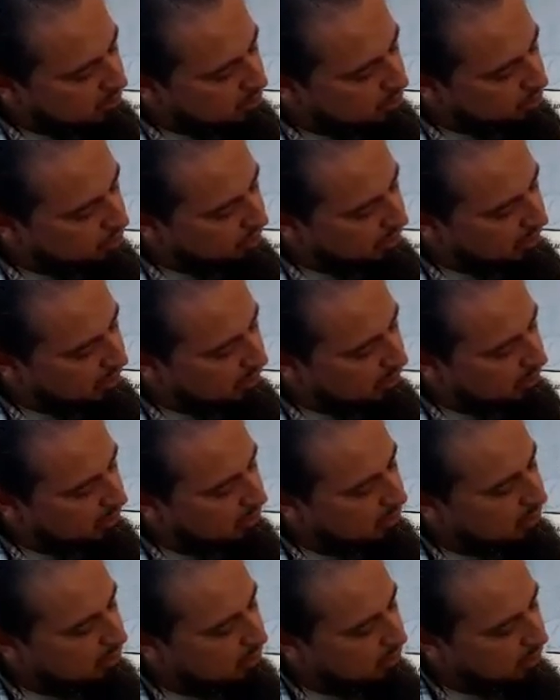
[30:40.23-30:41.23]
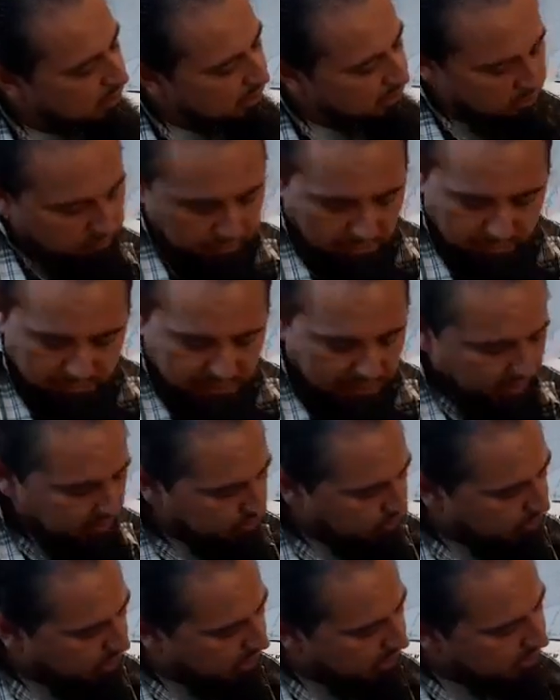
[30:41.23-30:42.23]
3, move
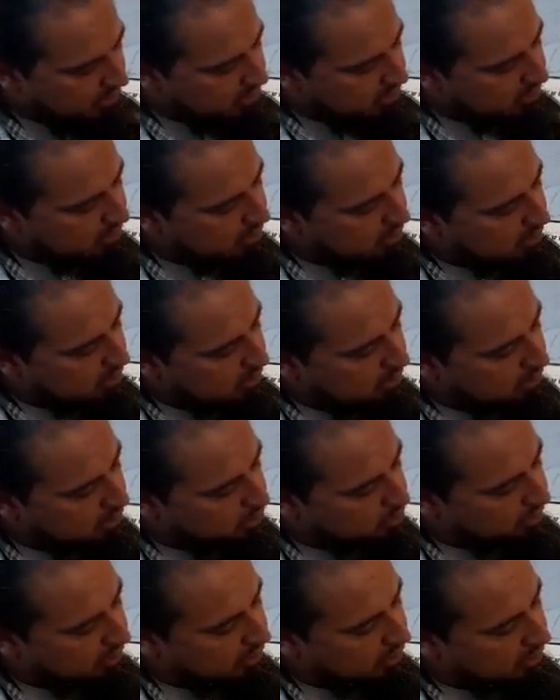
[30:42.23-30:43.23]
down 1, 3,